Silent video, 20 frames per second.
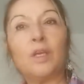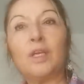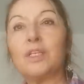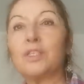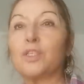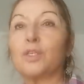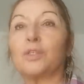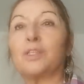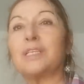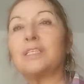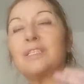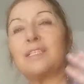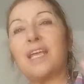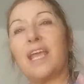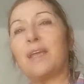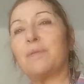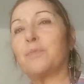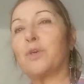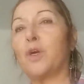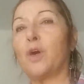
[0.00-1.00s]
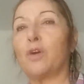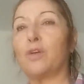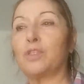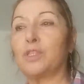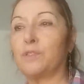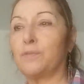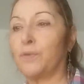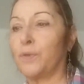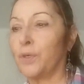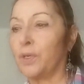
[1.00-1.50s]
So the same
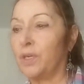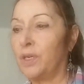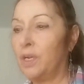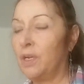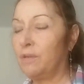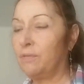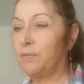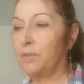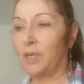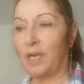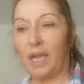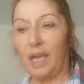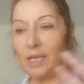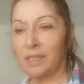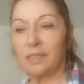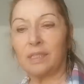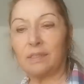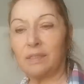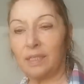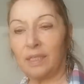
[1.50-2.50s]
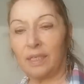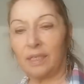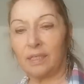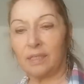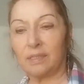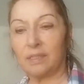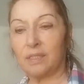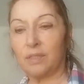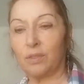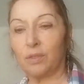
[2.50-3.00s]
goes for other
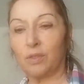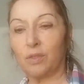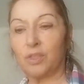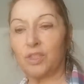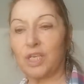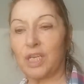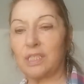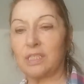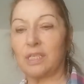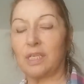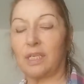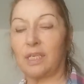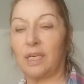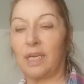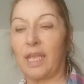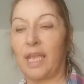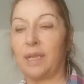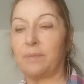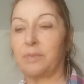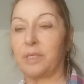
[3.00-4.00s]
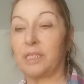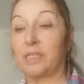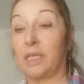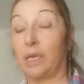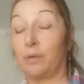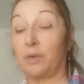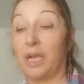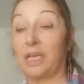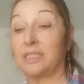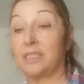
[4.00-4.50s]
things. Just the claim that
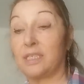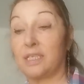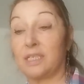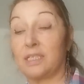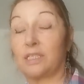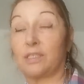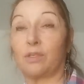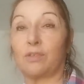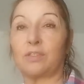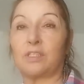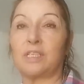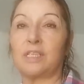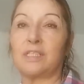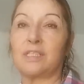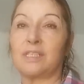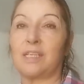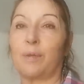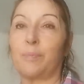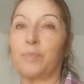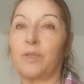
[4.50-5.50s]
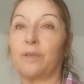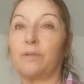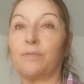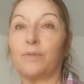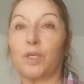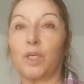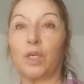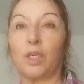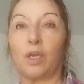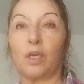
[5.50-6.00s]
our ancestors did something
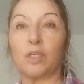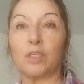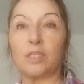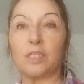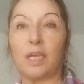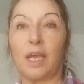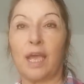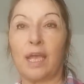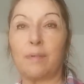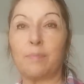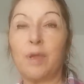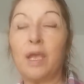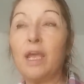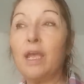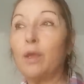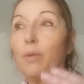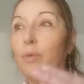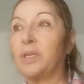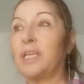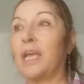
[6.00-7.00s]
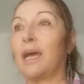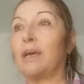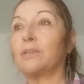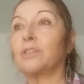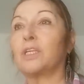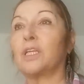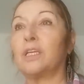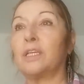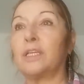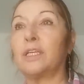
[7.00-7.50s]
for a long time
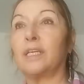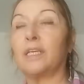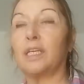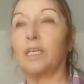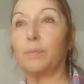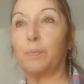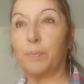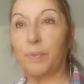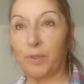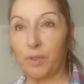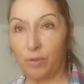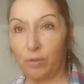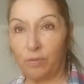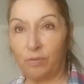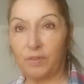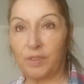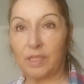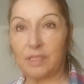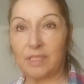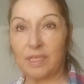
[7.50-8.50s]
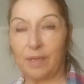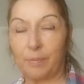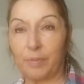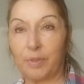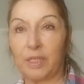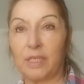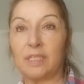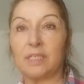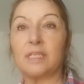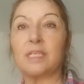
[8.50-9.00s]
without clinical proof that
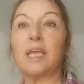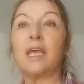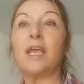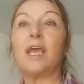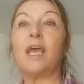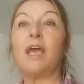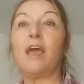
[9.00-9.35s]
something is